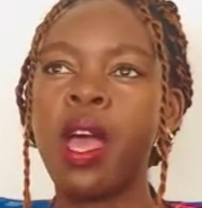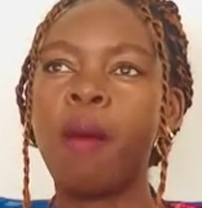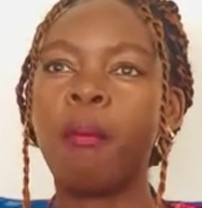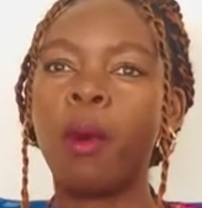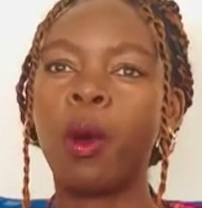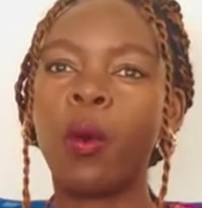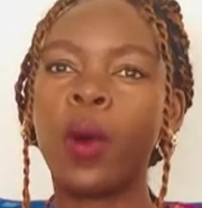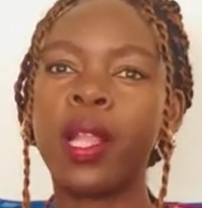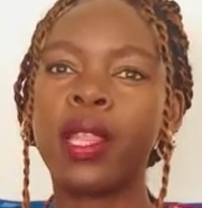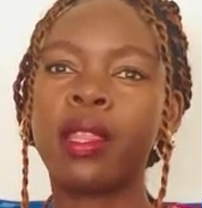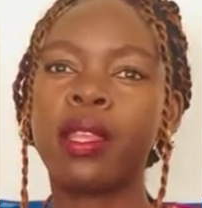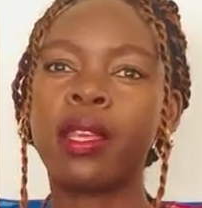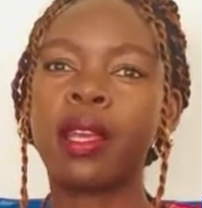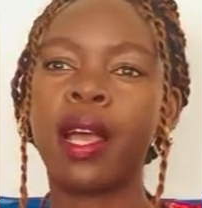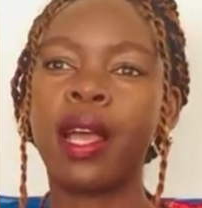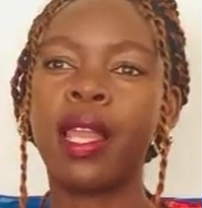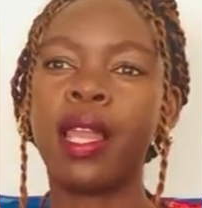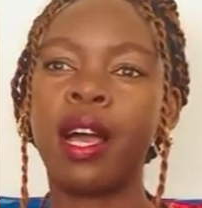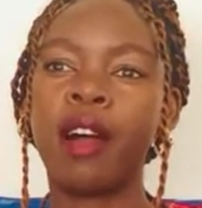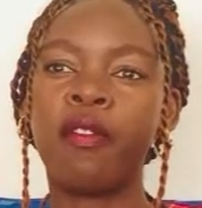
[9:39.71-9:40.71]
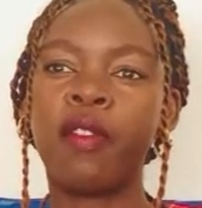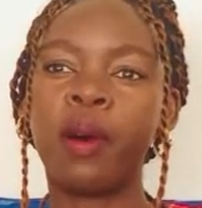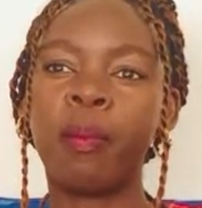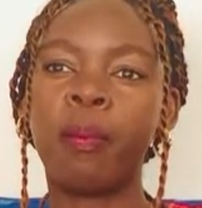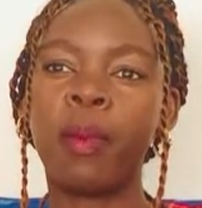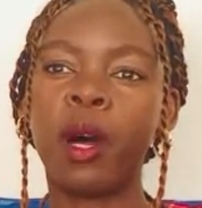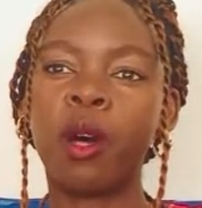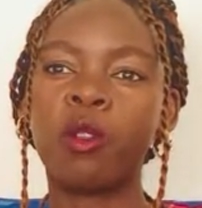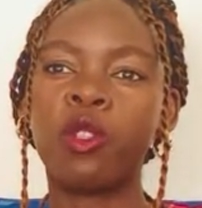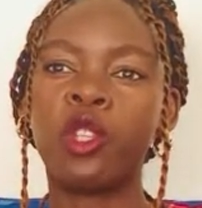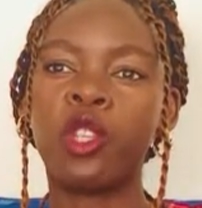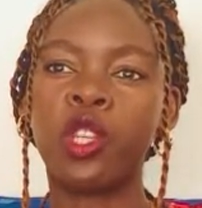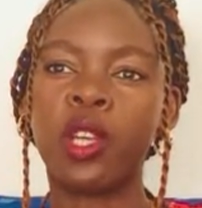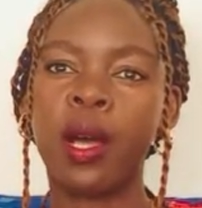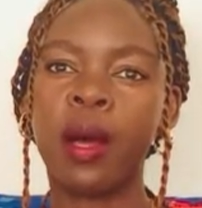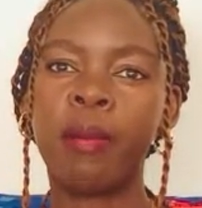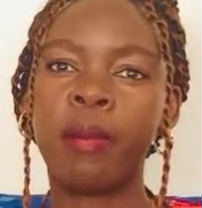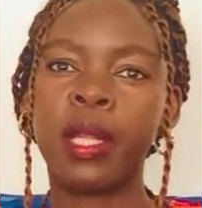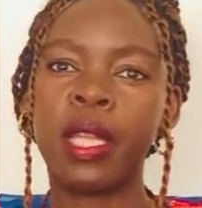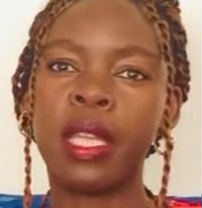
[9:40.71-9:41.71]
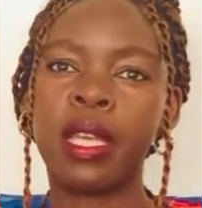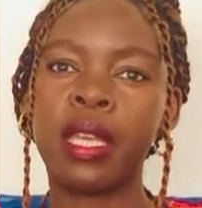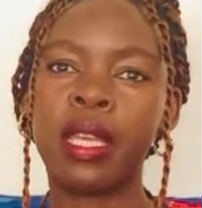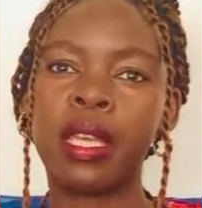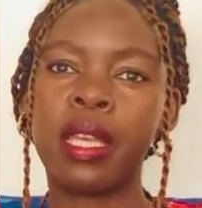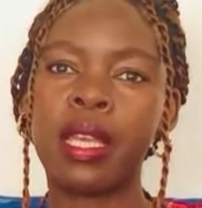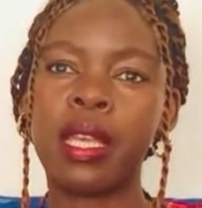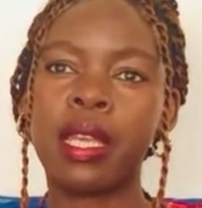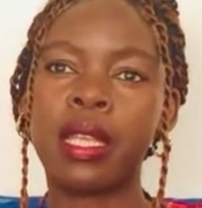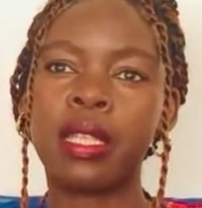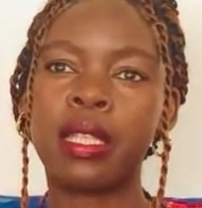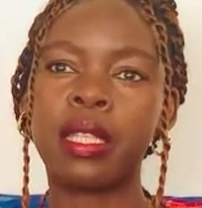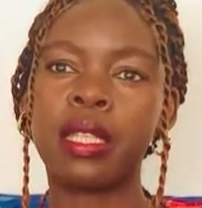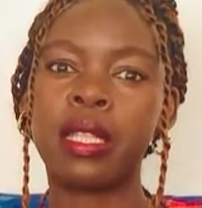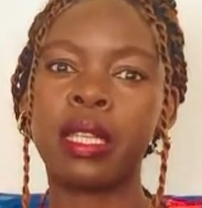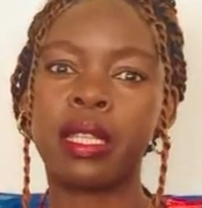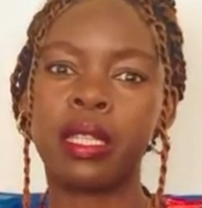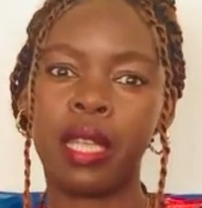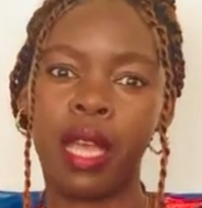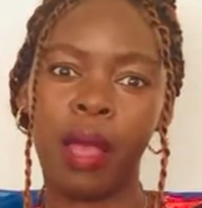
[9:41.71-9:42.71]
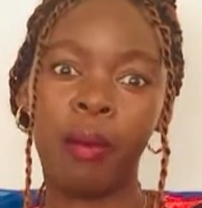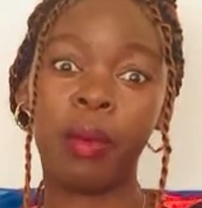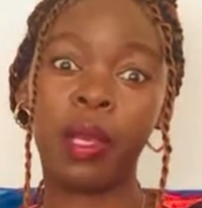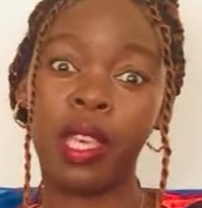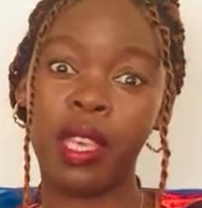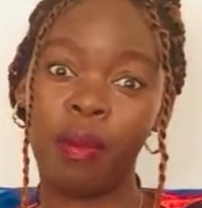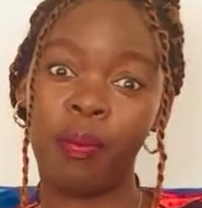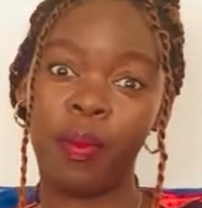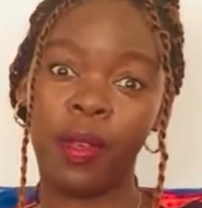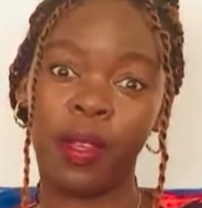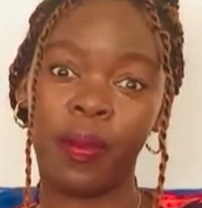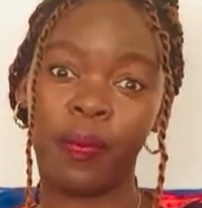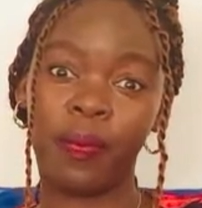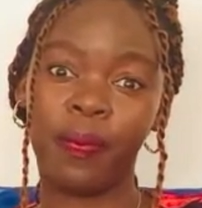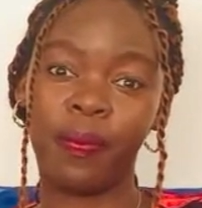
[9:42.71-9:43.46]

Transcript: But one thing I love about Germany is the timekeeping.